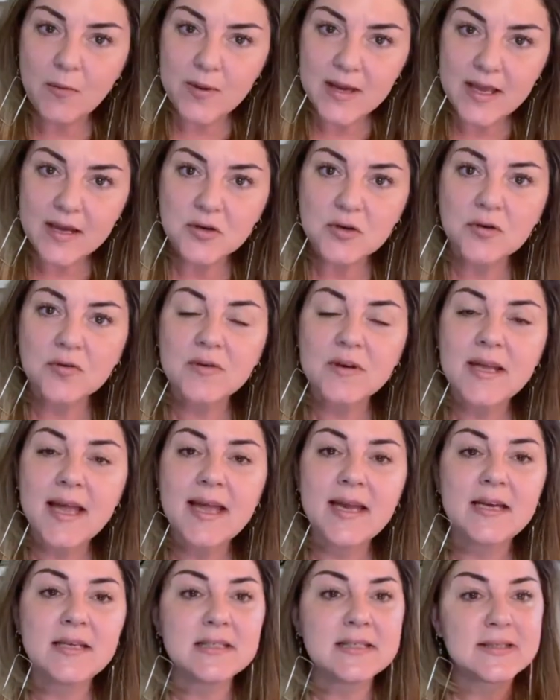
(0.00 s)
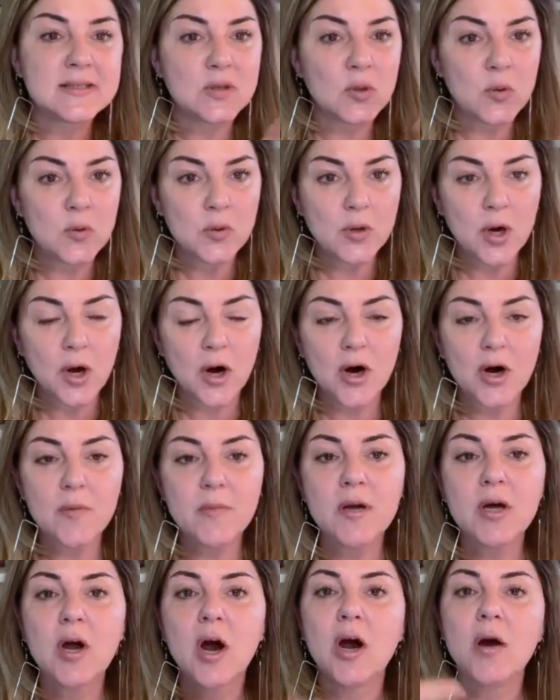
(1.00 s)
that we had created, soul
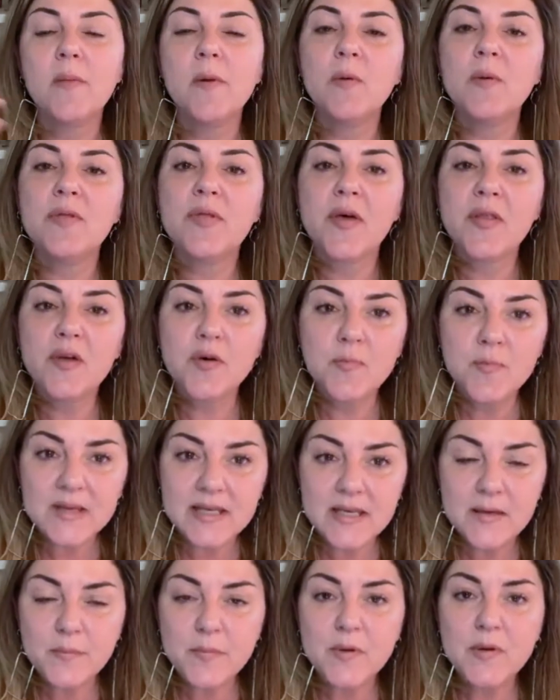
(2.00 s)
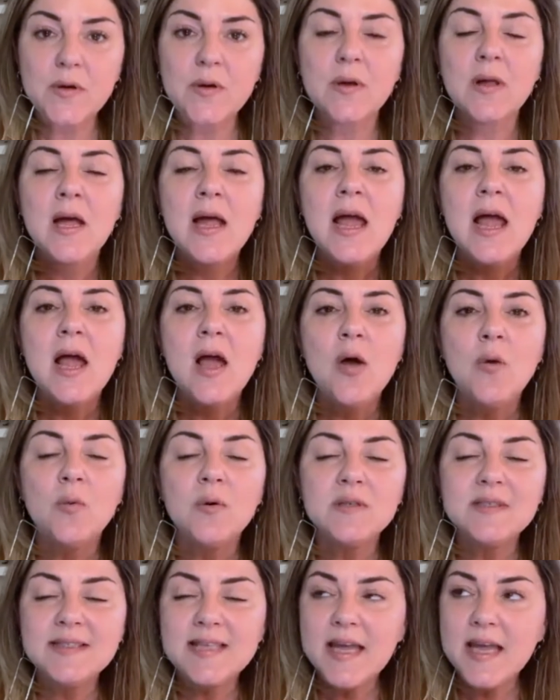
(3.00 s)
karma with other people.
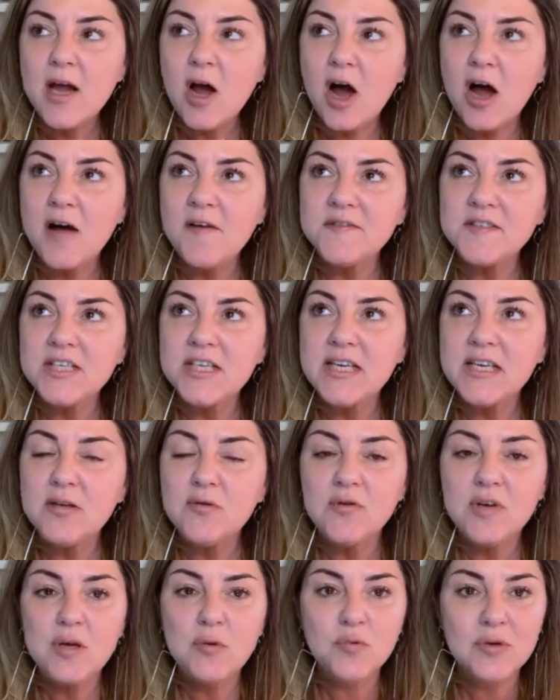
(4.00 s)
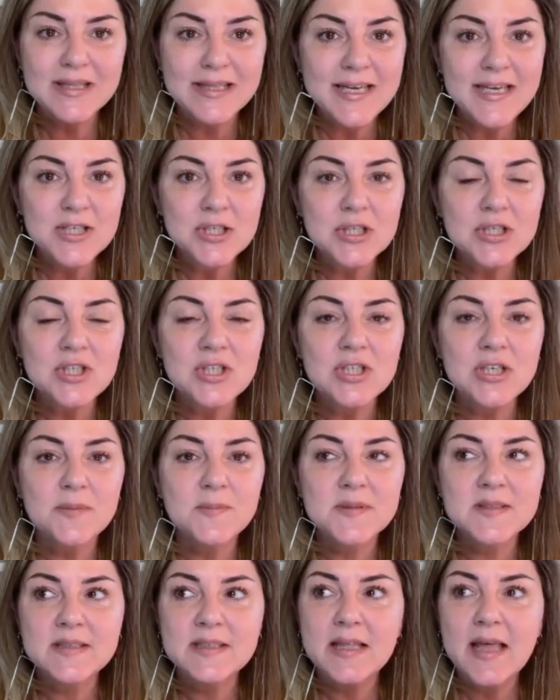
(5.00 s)
We'll say often in
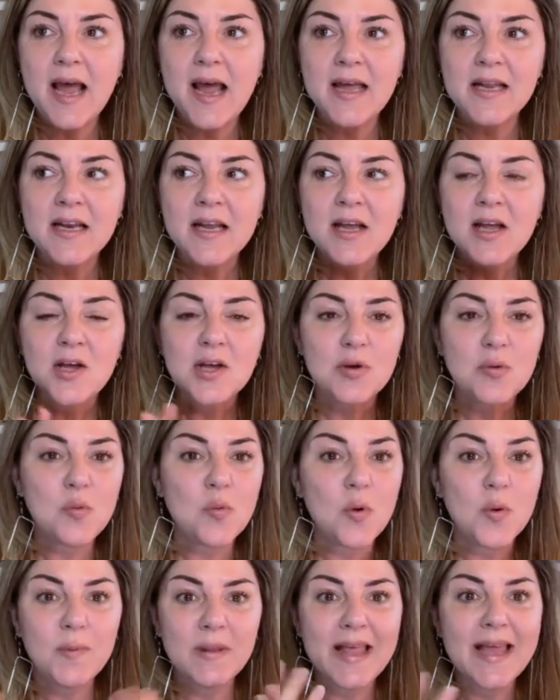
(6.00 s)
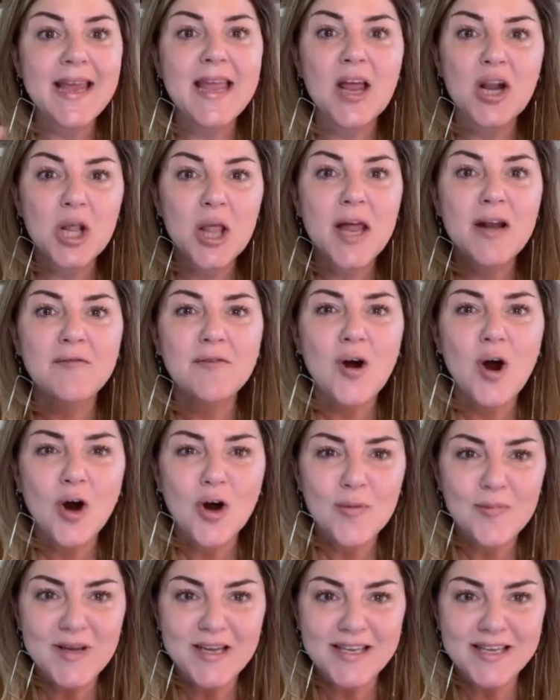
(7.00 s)
relationships that, you know, we're playing out a lot of
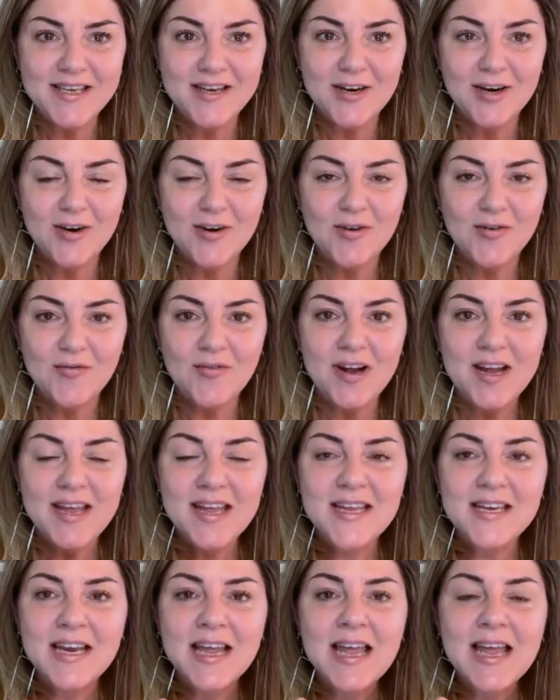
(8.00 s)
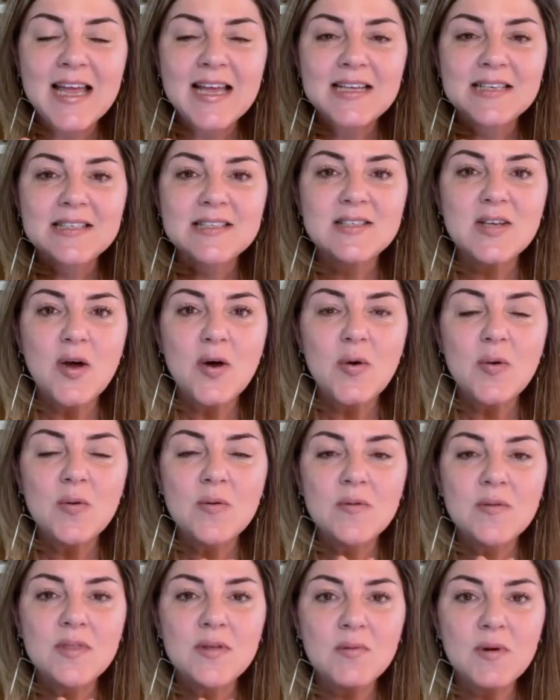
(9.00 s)
karma here, right?
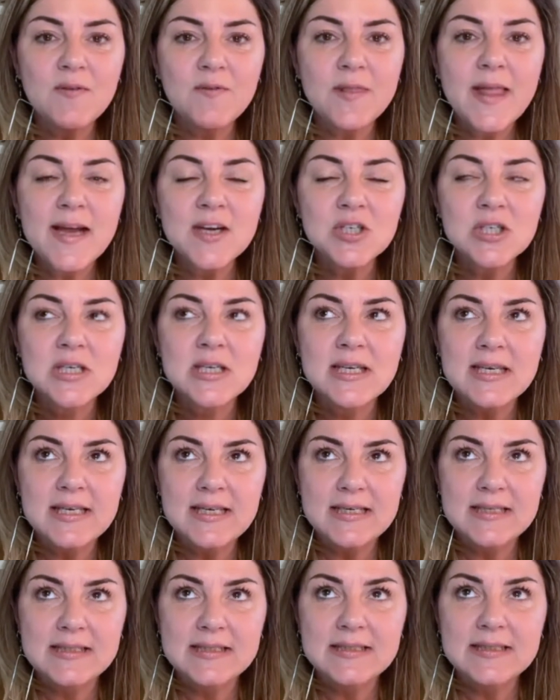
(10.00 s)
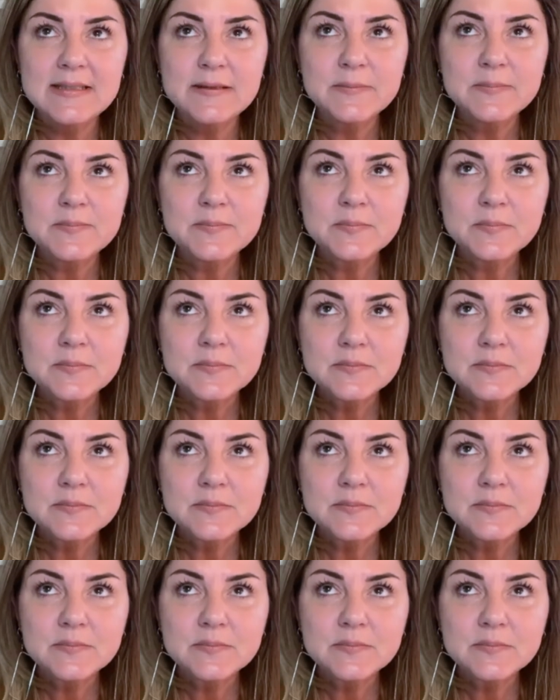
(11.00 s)
So the reflection is